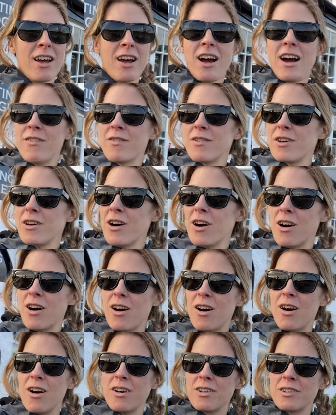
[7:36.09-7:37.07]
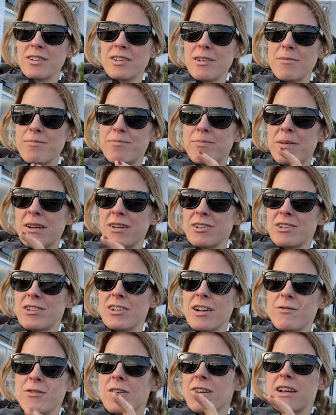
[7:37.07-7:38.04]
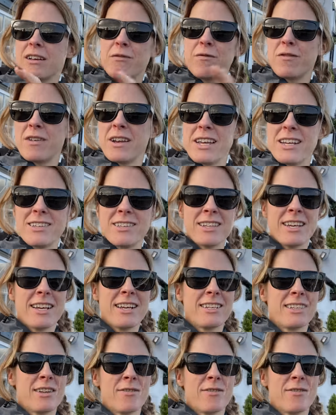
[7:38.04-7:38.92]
I've got like fleeces,